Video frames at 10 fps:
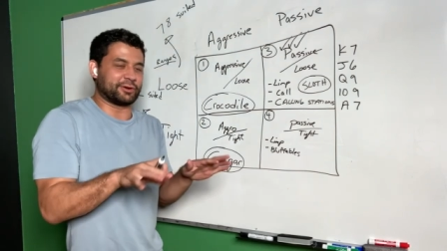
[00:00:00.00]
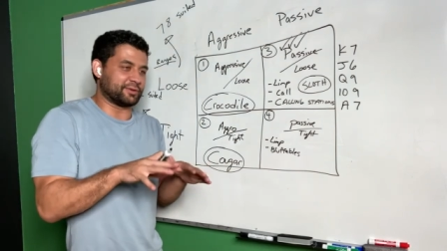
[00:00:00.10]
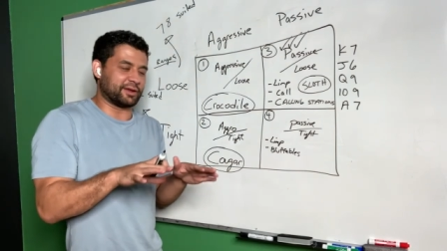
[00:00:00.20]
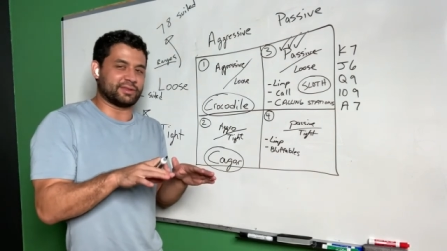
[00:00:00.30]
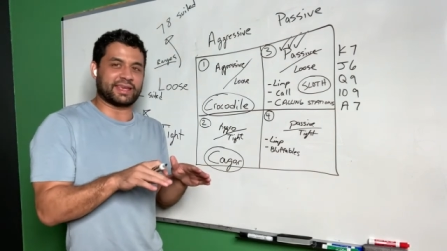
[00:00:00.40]
They're,
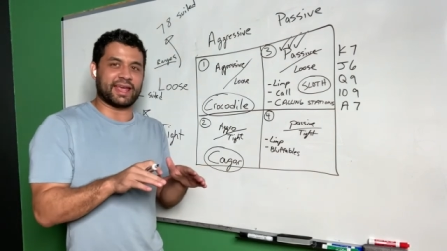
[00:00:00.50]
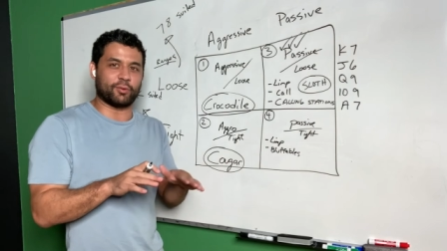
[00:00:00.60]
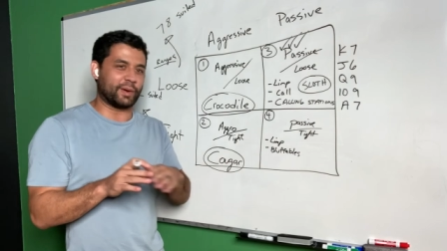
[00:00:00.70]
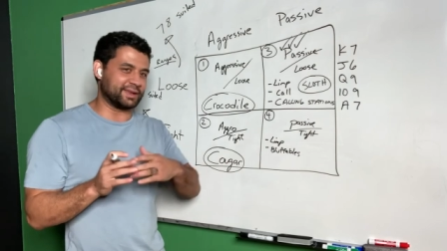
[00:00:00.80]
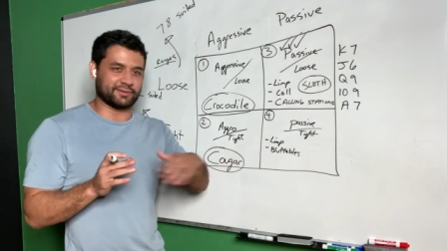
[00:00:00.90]
they, they
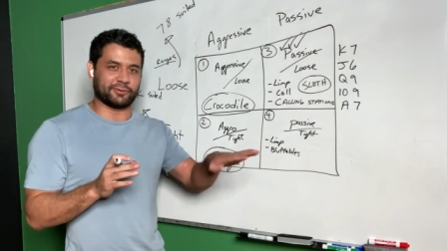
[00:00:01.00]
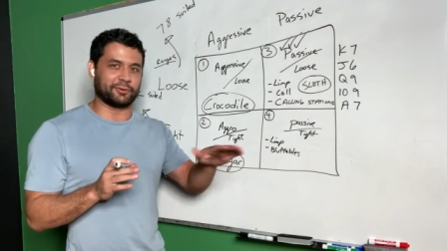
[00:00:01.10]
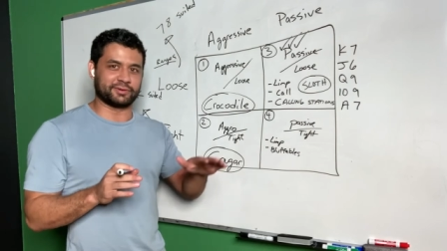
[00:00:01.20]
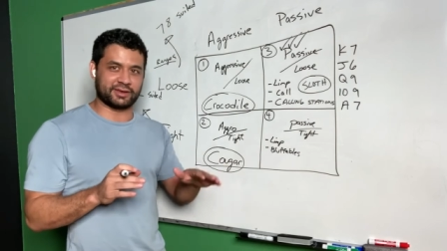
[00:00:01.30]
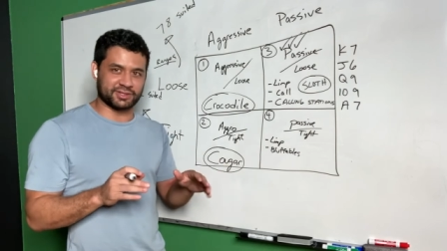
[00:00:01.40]
can't wait to
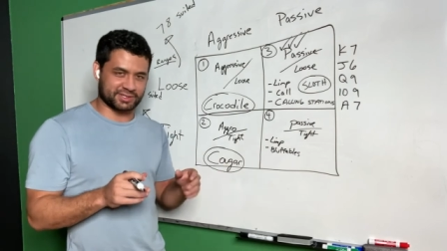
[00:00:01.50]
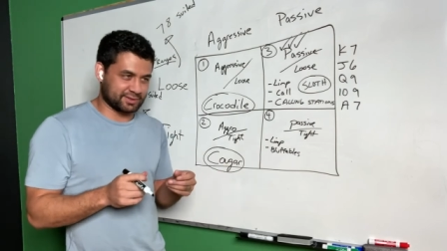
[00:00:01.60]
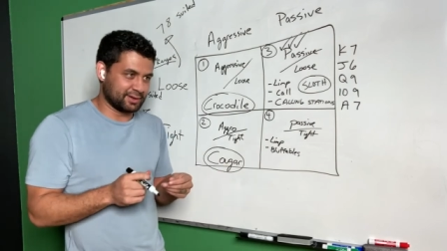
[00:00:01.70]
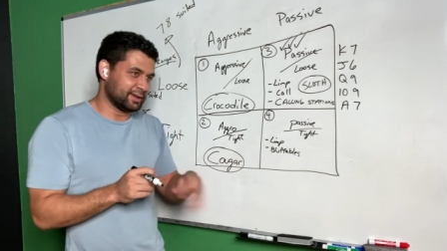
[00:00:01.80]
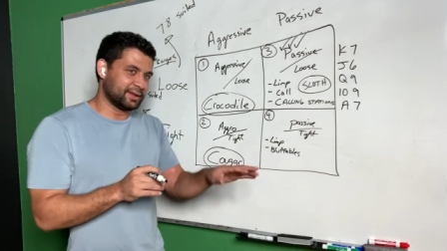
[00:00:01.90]
fold. They
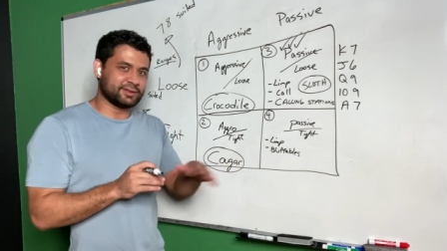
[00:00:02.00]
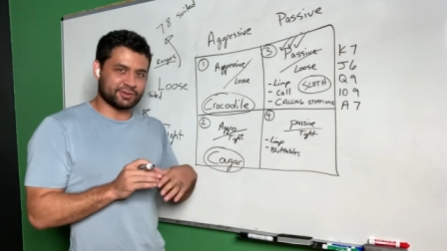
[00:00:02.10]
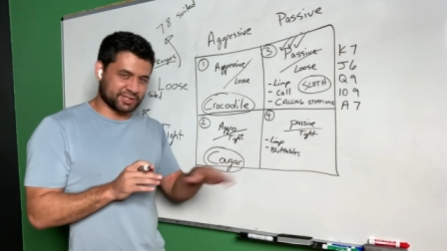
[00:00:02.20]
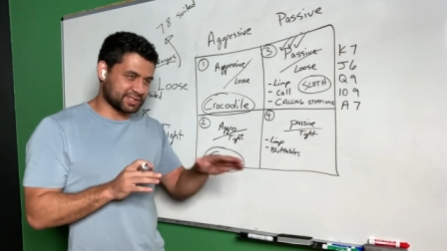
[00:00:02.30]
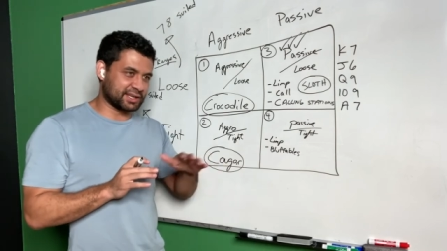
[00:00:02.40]
just, they're
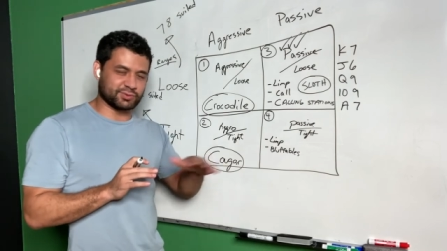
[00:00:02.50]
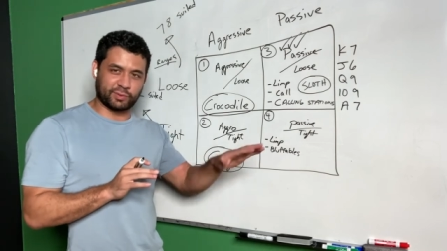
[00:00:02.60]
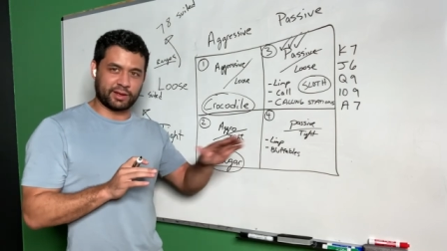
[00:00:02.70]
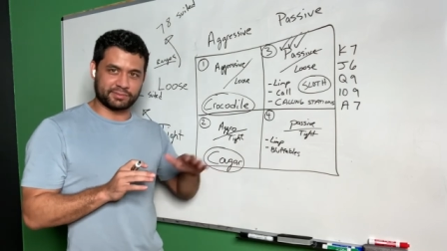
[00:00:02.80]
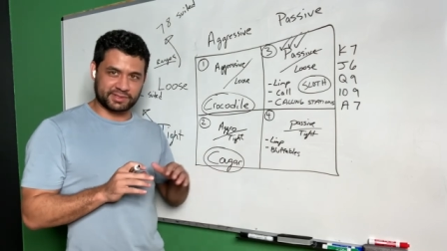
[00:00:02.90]
just such
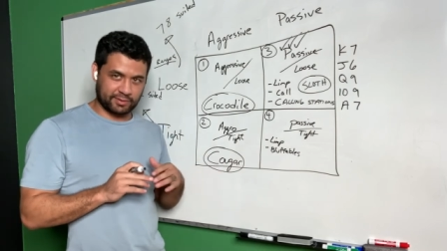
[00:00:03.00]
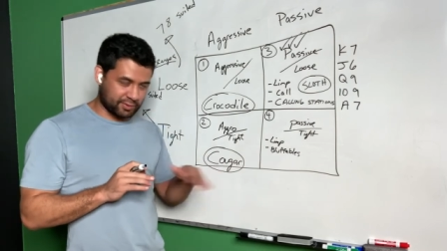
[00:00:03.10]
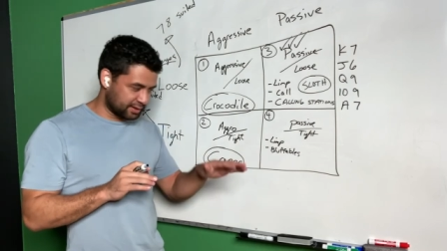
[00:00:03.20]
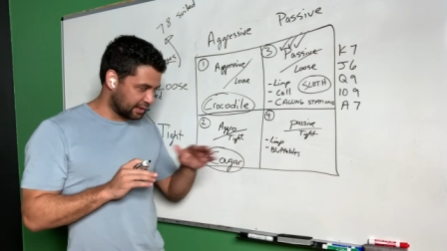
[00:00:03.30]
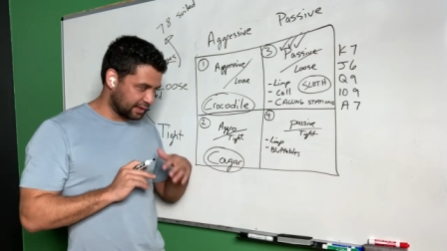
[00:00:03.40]
wimps. They
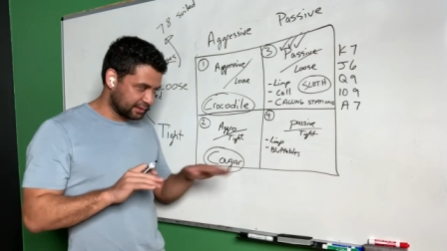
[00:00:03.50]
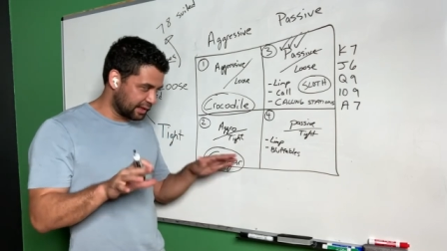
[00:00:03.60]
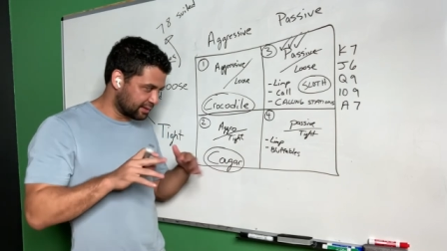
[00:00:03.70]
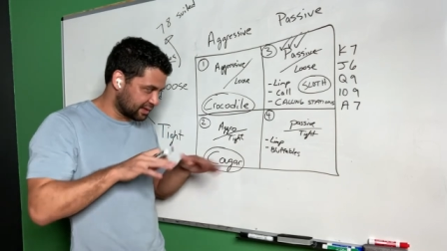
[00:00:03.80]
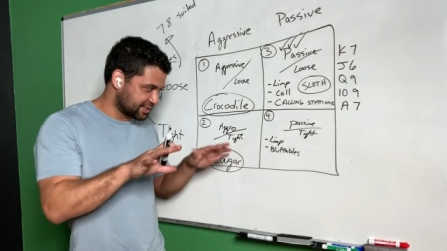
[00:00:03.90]
want to like
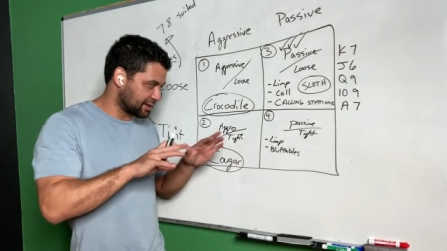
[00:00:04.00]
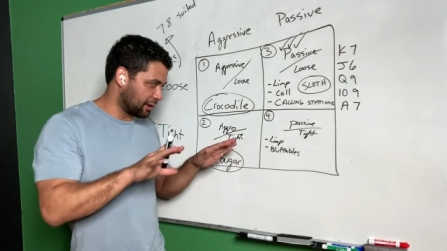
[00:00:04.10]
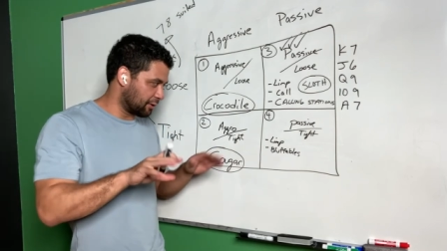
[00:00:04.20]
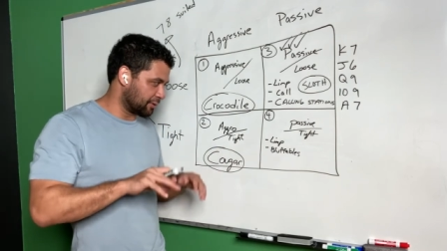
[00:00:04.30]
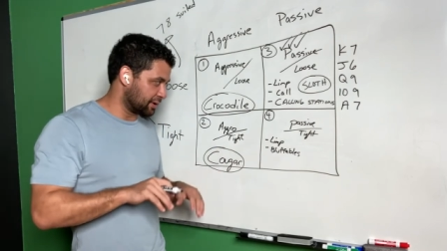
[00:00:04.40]
let things
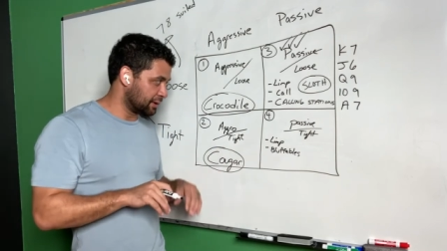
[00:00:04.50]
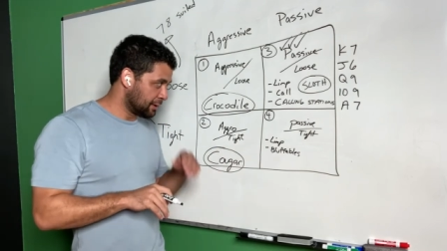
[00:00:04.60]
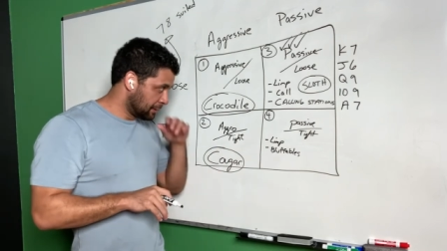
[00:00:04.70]
go and